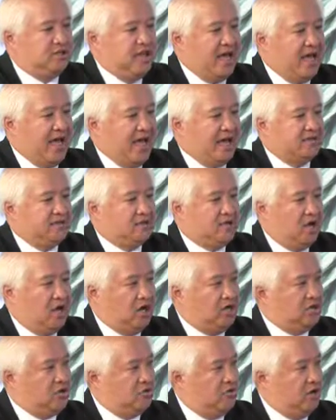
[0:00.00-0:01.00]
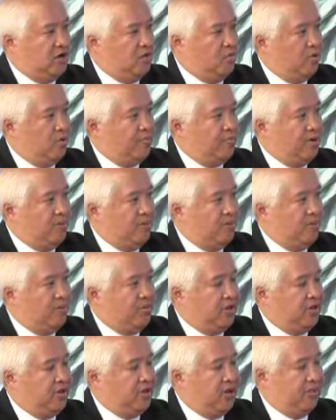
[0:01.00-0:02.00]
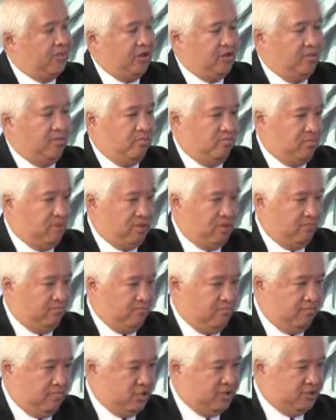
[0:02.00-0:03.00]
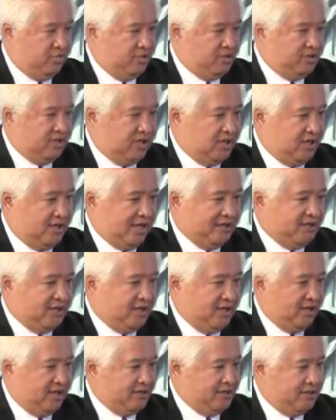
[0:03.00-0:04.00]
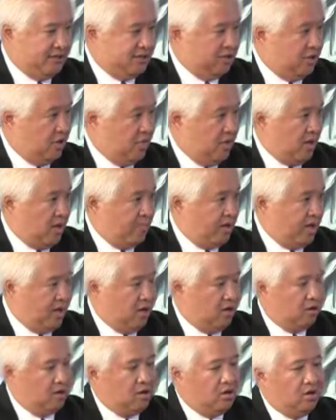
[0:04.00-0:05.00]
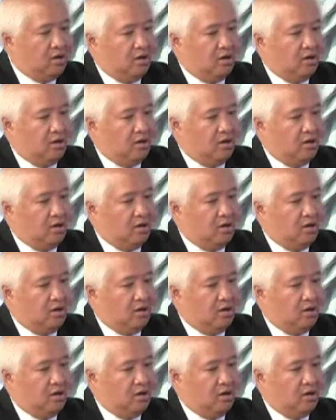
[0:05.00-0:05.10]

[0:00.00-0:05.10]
act contrary to what people think. I mean, the most recent classic case is Obamacare.